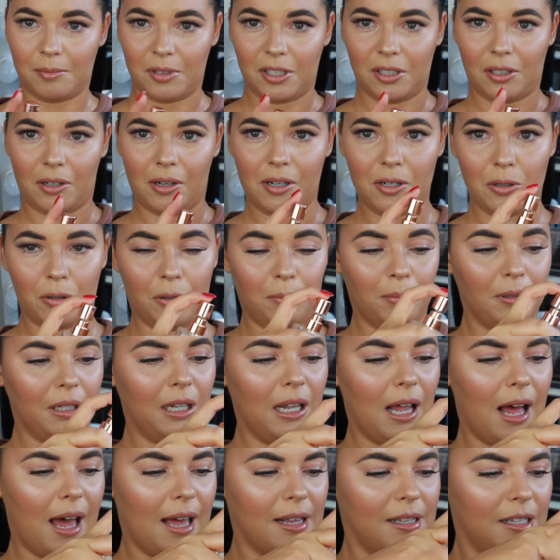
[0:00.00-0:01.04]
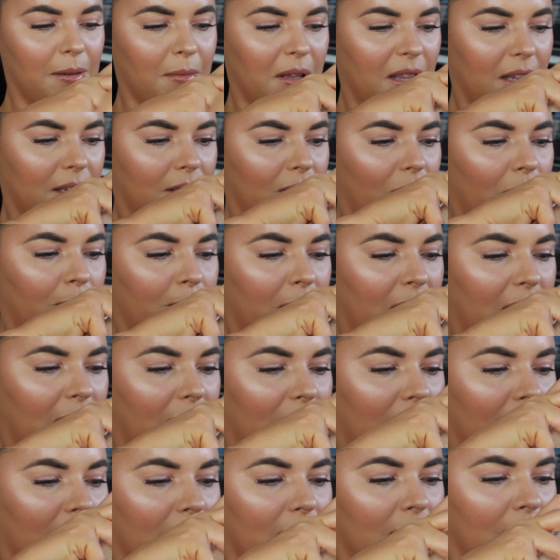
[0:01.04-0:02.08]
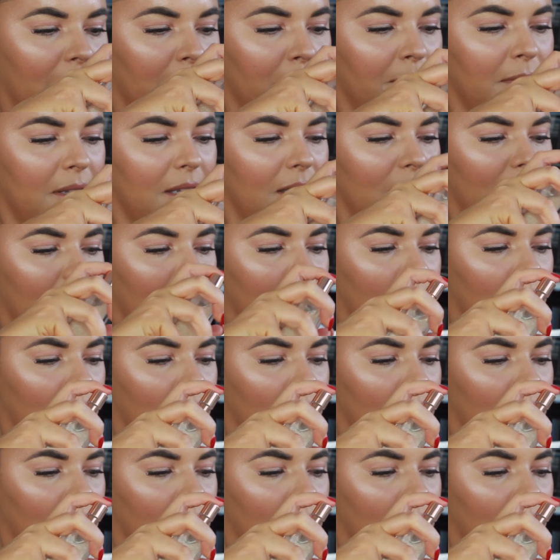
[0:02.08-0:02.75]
Just going to apply some of this on my arms.